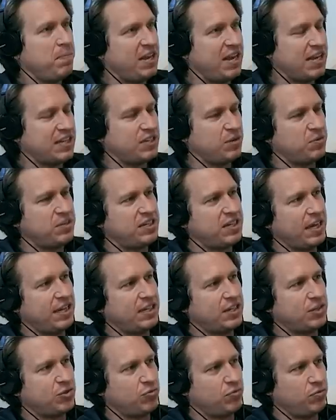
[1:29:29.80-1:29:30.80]
Because it was like
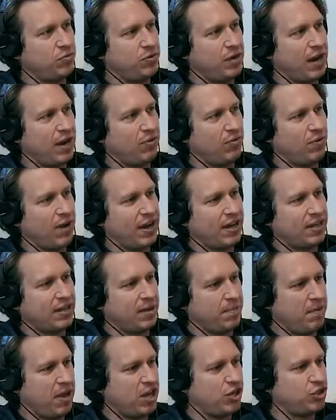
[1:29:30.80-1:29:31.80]
this
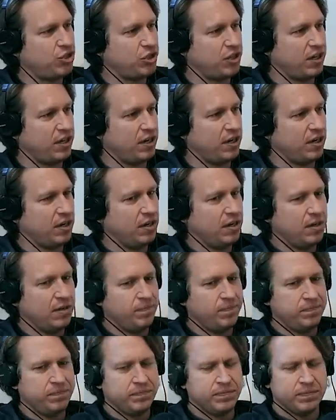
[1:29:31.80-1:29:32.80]
reclamation.
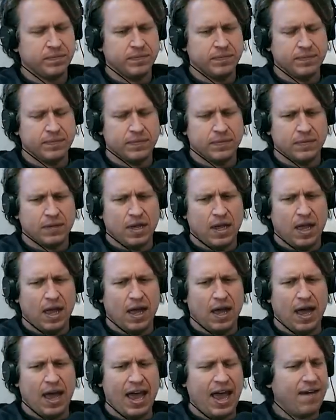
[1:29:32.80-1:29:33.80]

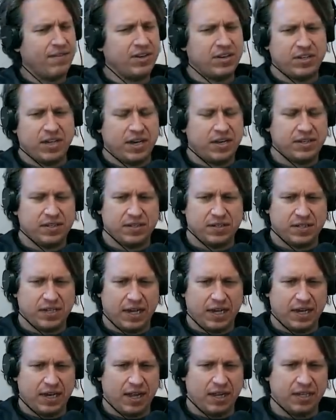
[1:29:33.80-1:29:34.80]
I haven't done
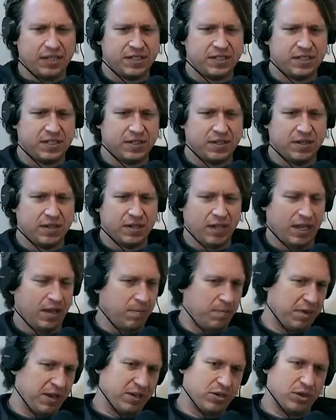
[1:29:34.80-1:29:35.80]
psychedelics, like a
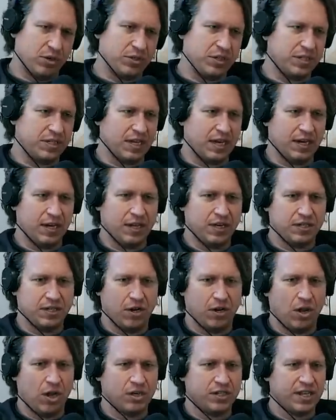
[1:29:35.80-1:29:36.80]
big dose of psychedelics in
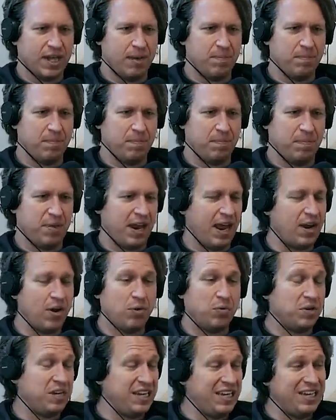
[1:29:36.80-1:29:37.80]
a long time, but I
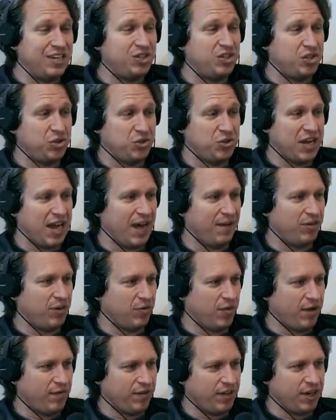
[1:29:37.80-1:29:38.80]
don't need to have the
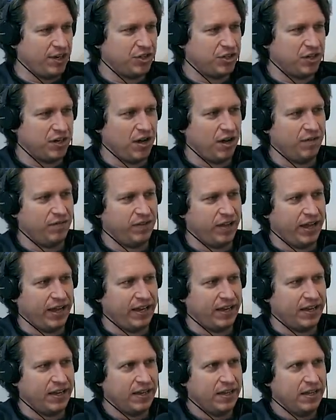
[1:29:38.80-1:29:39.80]
revelation of
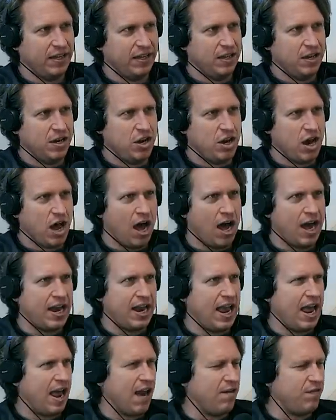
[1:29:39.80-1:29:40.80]
like, not
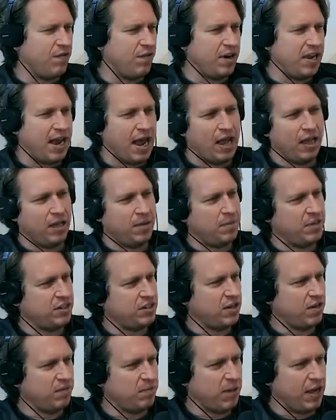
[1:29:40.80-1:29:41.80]
every element
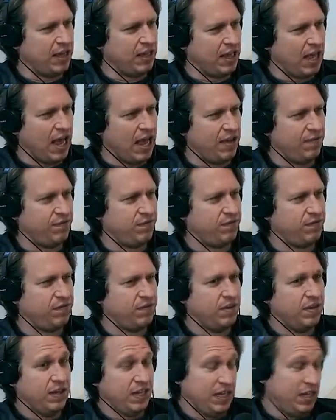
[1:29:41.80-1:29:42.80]
of my life,
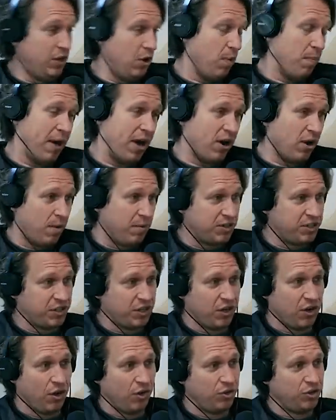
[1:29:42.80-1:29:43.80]
no matter how much the
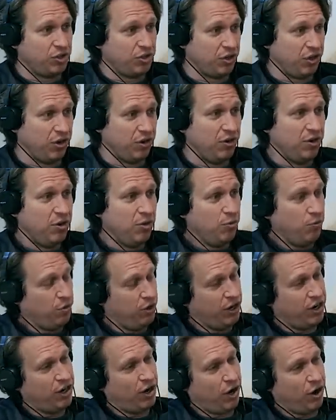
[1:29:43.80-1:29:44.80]
culture would
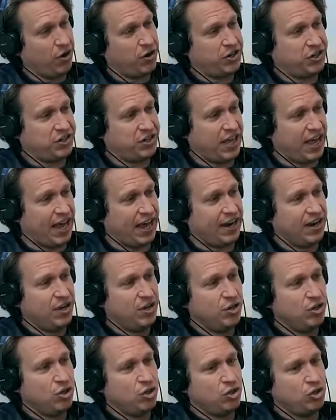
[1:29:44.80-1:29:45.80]
encourage that,
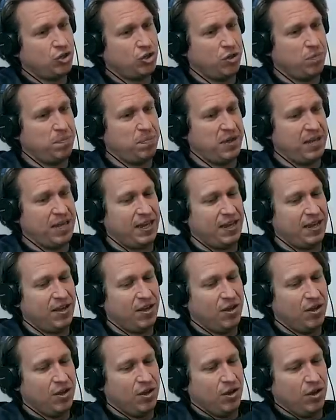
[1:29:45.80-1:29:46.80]
should be
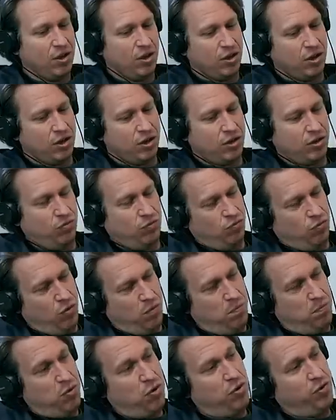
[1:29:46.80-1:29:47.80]

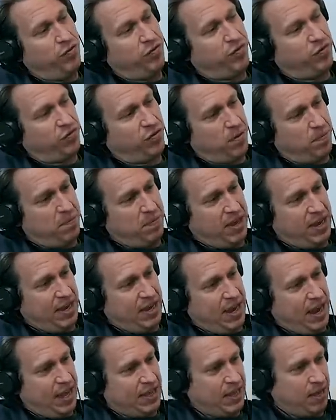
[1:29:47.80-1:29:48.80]
removed from
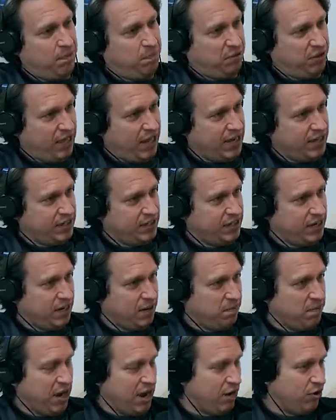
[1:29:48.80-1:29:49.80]
me and then placed in a
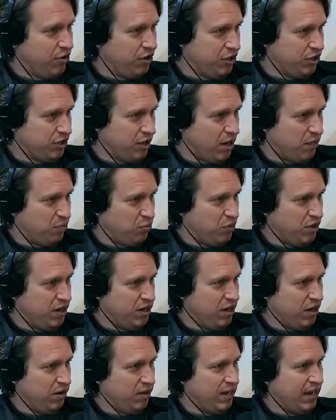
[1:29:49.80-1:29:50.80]
bakery shop
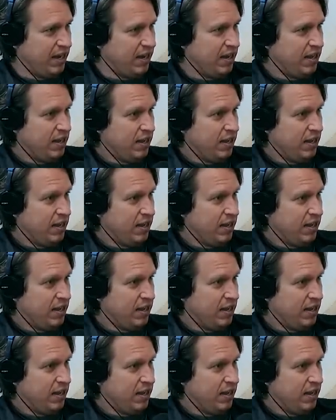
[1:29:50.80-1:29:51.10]
window. Like,